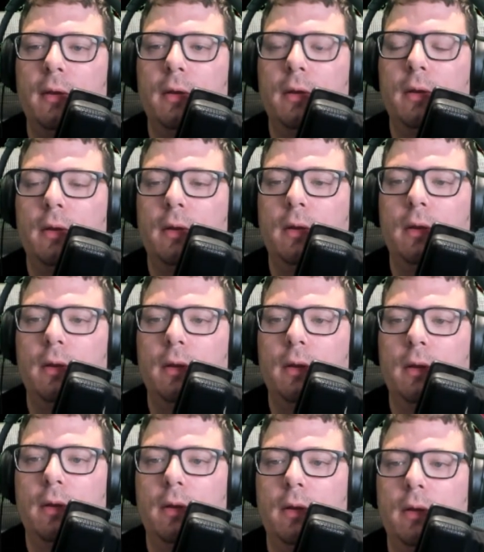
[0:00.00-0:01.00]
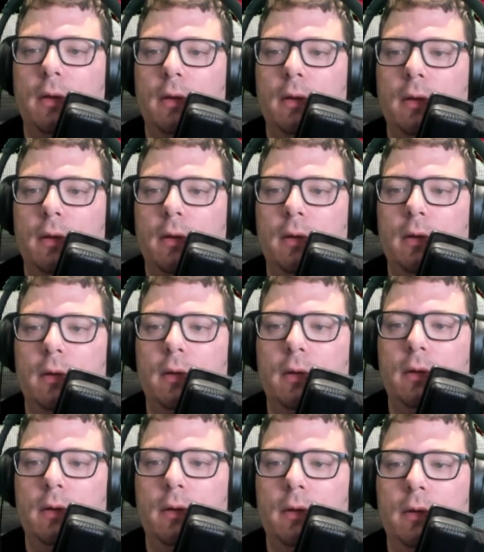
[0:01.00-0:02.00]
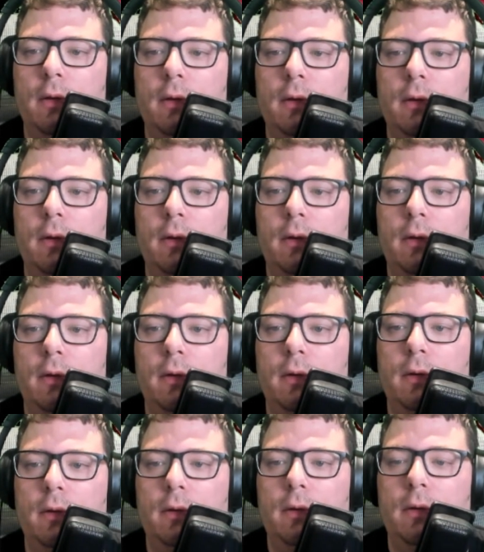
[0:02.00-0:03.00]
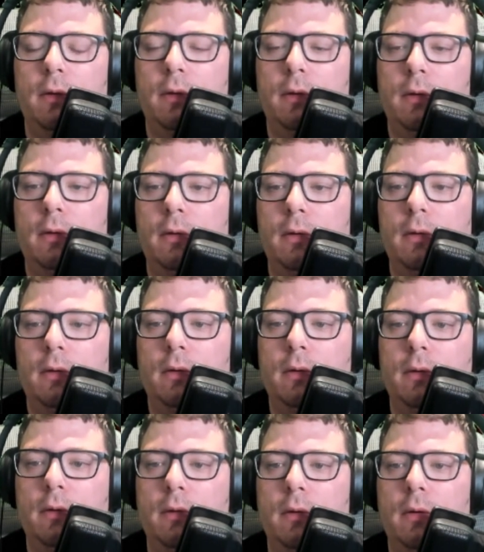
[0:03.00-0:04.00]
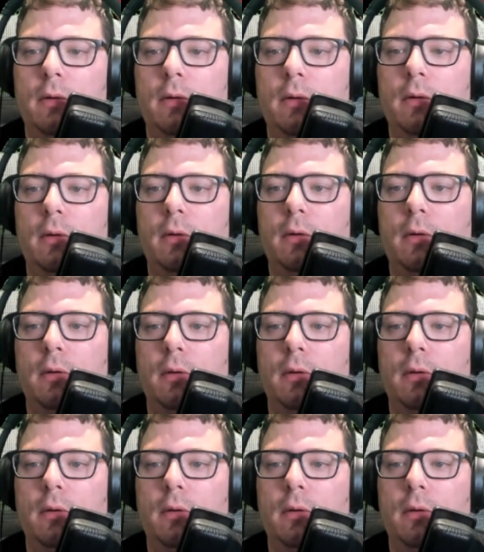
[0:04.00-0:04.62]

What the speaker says: [no speech]